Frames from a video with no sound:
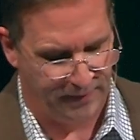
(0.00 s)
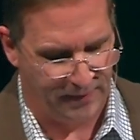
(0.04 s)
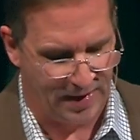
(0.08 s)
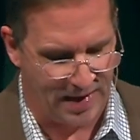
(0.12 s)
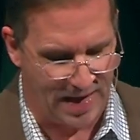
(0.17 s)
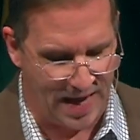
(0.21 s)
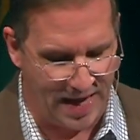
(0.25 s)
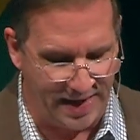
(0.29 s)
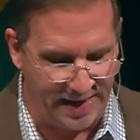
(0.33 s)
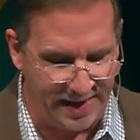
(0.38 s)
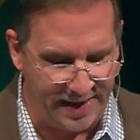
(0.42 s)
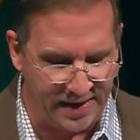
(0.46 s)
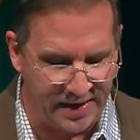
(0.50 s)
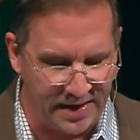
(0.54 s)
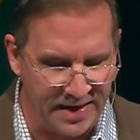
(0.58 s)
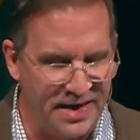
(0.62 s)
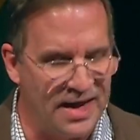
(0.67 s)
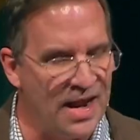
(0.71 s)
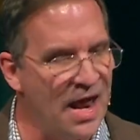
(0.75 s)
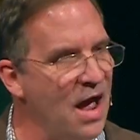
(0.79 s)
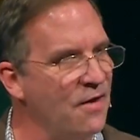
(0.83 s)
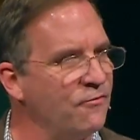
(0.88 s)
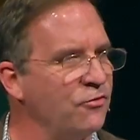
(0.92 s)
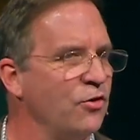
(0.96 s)
and he had
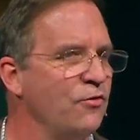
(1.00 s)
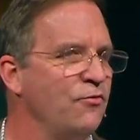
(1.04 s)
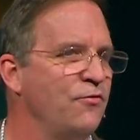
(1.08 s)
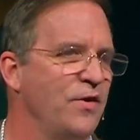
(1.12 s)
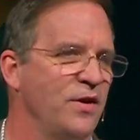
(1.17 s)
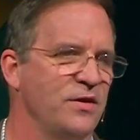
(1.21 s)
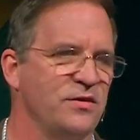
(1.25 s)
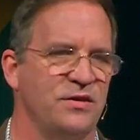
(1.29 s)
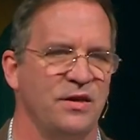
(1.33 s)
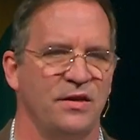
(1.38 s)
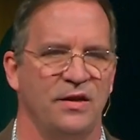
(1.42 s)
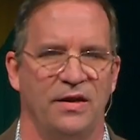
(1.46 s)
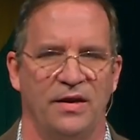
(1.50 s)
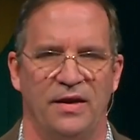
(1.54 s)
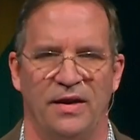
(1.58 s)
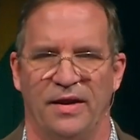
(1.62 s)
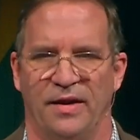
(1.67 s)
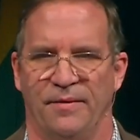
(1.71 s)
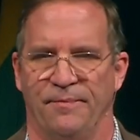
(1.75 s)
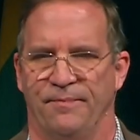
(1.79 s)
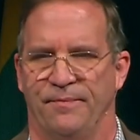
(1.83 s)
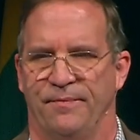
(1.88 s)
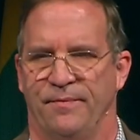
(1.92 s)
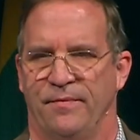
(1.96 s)
never visited
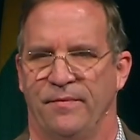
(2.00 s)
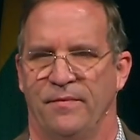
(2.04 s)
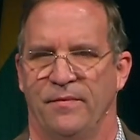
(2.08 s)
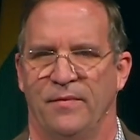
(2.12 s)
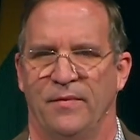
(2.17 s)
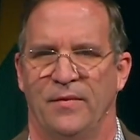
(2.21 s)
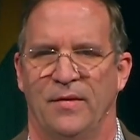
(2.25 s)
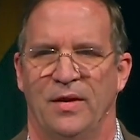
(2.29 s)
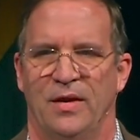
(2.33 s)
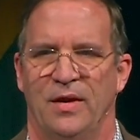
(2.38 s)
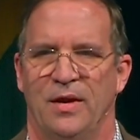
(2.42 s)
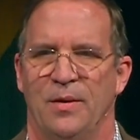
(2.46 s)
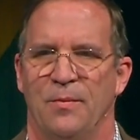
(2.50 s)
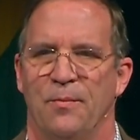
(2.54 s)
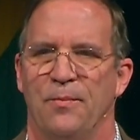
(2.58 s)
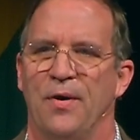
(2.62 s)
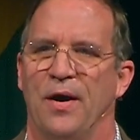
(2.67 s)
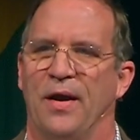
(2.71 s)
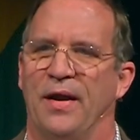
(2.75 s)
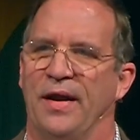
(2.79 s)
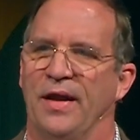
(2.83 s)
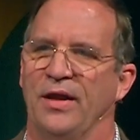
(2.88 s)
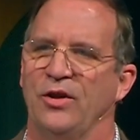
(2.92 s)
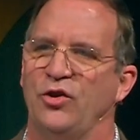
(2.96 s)
it.
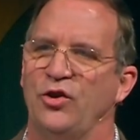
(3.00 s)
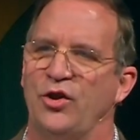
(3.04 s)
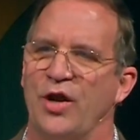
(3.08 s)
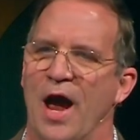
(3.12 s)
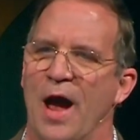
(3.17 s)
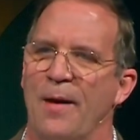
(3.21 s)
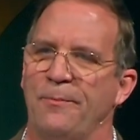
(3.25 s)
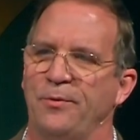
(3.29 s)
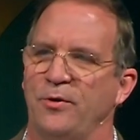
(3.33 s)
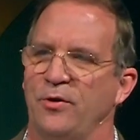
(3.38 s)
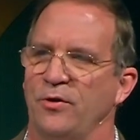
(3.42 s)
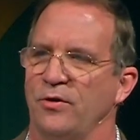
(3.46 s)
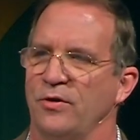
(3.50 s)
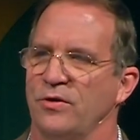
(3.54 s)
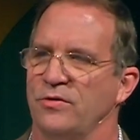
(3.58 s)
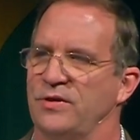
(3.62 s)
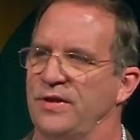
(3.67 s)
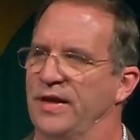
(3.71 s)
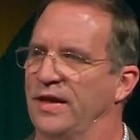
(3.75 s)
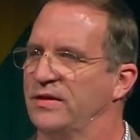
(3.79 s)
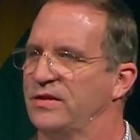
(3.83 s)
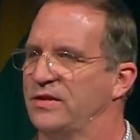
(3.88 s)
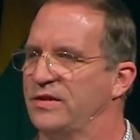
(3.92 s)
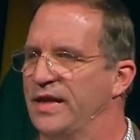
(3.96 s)
But in chapter
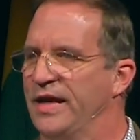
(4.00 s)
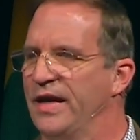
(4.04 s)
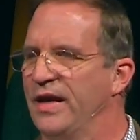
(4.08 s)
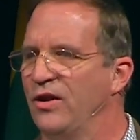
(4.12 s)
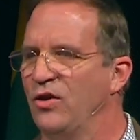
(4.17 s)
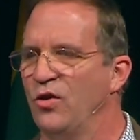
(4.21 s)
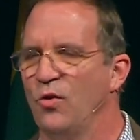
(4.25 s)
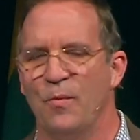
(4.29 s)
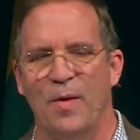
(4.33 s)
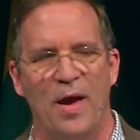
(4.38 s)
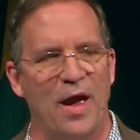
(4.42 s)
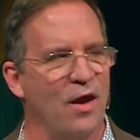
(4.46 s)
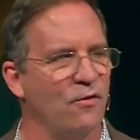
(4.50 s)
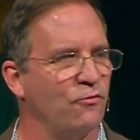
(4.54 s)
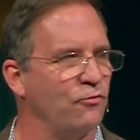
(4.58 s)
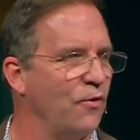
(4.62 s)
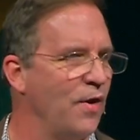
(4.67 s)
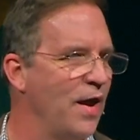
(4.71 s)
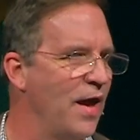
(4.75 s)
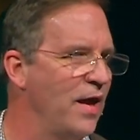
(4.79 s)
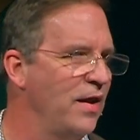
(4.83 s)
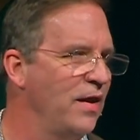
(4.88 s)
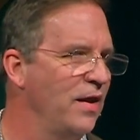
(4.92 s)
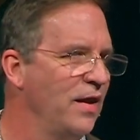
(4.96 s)
16, you may have
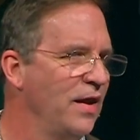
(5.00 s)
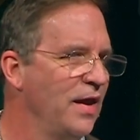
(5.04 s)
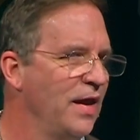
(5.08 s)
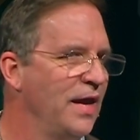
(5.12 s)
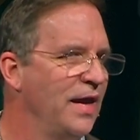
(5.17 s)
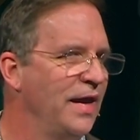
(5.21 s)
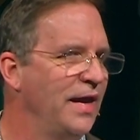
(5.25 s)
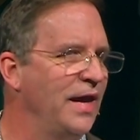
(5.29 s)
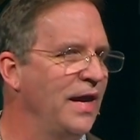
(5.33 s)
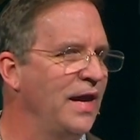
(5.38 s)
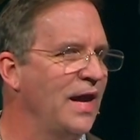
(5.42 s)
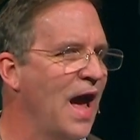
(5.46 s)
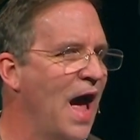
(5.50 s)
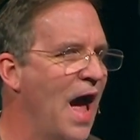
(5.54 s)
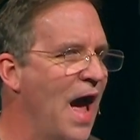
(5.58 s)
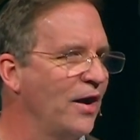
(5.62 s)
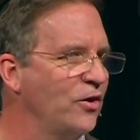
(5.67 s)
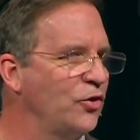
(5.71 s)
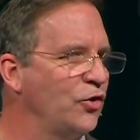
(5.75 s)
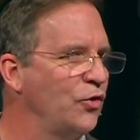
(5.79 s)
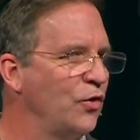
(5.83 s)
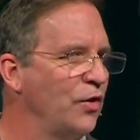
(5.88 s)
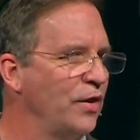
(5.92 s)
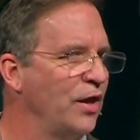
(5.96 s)
read, he
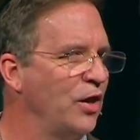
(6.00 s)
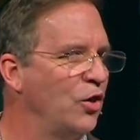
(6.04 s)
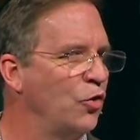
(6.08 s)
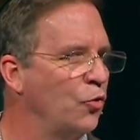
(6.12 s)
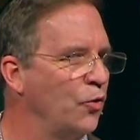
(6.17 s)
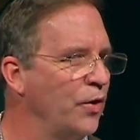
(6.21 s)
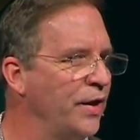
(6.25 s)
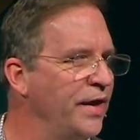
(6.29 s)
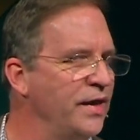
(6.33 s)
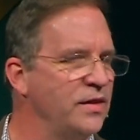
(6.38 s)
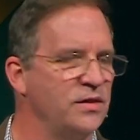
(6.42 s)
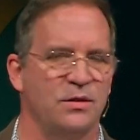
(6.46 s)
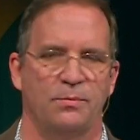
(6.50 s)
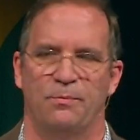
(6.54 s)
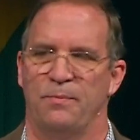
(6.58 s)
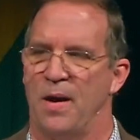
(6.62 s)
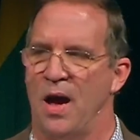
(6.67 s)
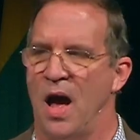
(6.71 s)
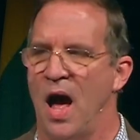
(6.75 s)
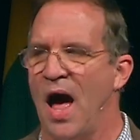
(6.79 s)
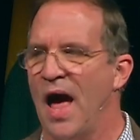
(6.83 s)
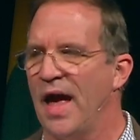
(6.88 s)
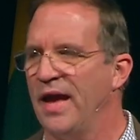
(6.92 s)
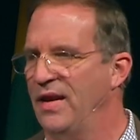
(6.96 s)
actually greets
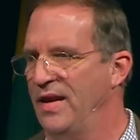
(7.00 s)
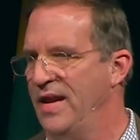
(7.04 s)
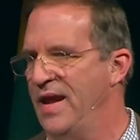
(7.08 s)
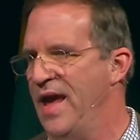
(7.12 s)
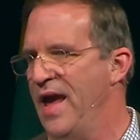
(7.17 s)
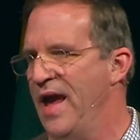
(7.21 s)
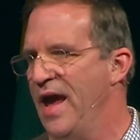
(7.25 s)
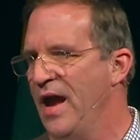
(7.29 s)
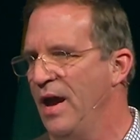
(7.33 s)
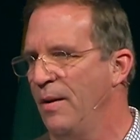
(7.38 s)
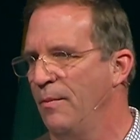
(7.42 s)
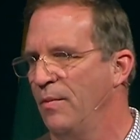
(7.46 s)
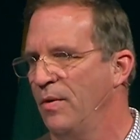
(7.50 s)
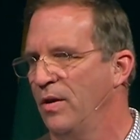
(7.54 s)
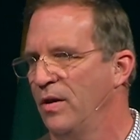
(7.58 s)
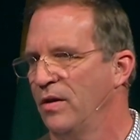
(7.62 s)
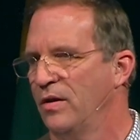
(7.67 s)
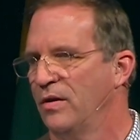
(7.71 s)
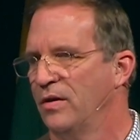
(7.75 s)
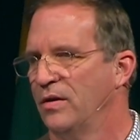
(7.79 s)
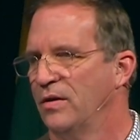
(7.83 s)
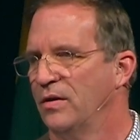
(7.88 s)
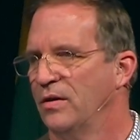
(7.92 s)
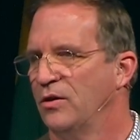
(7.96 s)
by name
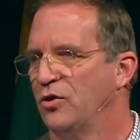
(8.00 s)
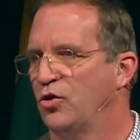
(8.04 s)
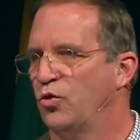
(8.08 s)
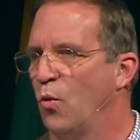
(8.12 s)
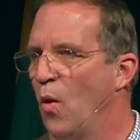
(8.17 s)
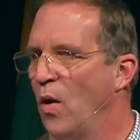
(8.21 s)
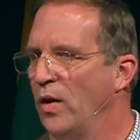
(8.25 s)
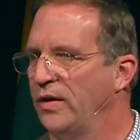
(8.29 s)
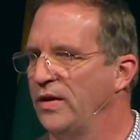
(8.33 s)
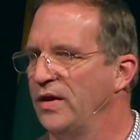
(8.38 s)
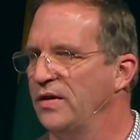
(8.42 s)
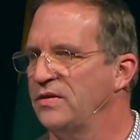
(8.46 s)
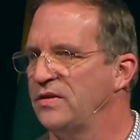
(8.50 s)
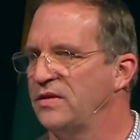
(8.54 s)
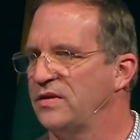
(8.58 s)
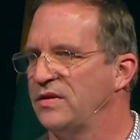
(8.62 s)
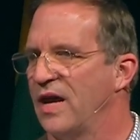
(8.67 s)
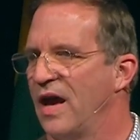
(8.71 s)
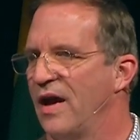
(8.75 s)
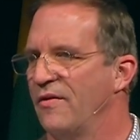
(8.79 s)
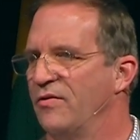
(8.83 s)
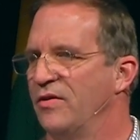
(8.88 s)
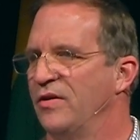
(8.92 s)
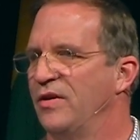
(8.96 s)

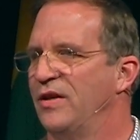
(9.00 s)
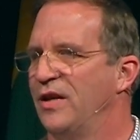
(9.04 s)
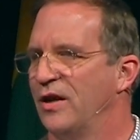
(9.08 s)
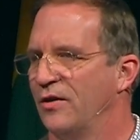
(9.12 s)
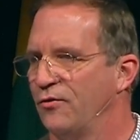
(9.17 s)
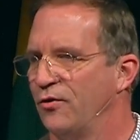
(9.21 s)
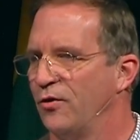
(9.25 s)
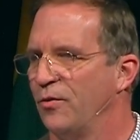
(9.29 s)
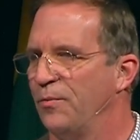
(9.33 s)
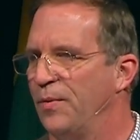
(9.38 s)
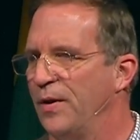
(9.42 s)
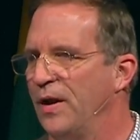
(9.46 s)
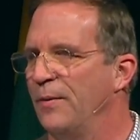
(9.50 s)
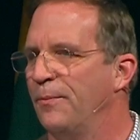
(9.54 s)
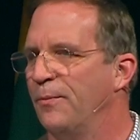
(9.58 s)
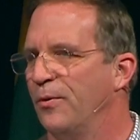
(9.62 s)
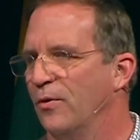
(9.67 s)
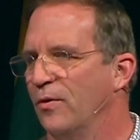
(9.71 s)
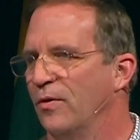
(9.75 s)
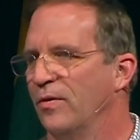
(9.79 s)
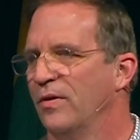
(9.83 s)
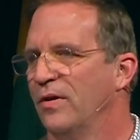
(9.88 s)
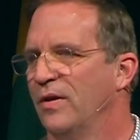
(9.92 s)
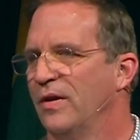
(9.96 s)
27 different
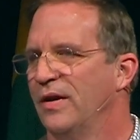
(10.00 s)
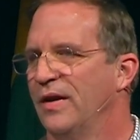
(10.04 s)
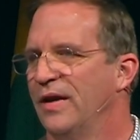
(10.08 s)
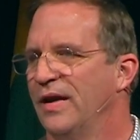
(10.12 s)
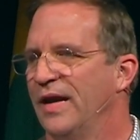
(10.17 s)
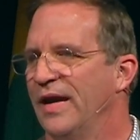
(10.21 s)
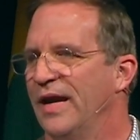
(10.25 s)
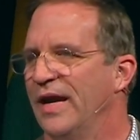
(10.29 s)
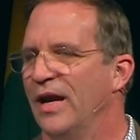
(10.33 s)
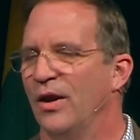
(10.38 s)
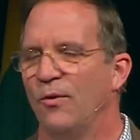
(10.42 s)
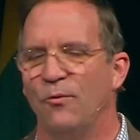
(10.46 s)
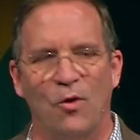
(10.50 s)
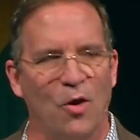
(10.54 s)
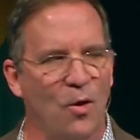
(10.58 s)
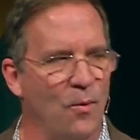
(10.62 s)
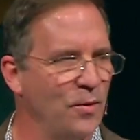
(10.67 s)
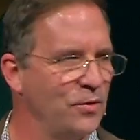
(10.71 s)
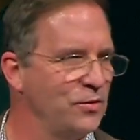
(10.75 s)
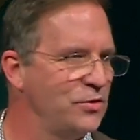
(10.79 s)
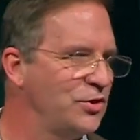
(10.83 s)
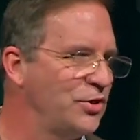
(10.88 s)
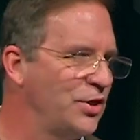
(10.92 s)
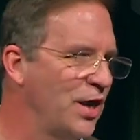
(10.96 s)
people in
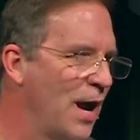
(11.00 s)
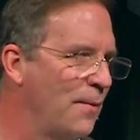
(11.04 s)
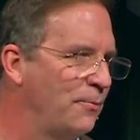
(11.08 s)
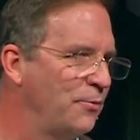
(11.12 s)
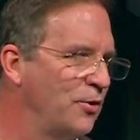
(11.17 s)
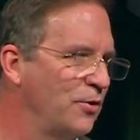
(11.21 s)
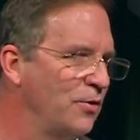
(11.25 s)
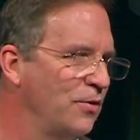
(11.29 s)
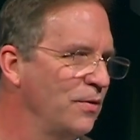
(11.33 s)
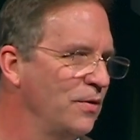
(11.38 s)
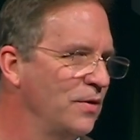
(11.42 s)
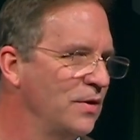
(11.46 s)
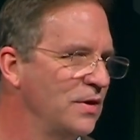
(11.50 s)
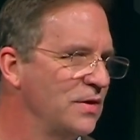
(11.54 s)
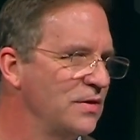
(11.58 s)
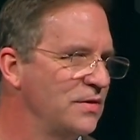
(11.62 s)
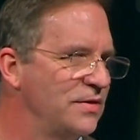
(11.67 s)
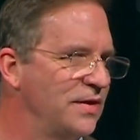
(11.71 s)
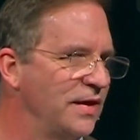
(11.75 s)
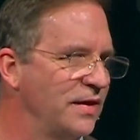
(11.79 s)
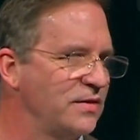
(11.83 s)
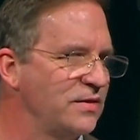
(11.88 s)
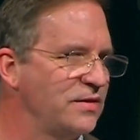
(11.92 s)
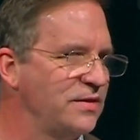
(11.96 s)
Romans chapter
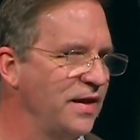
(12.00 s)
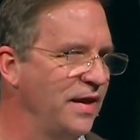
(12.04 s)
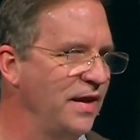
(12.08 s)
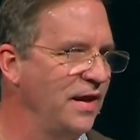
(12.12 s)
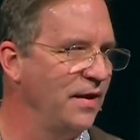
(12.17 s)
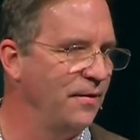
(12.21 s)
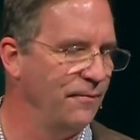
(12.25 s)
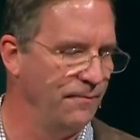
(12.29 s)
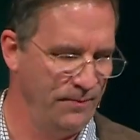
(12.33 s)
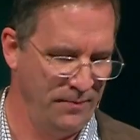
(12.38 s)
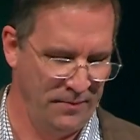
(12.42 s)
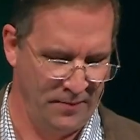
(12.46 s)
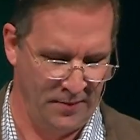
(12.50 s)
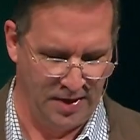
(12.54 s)
16.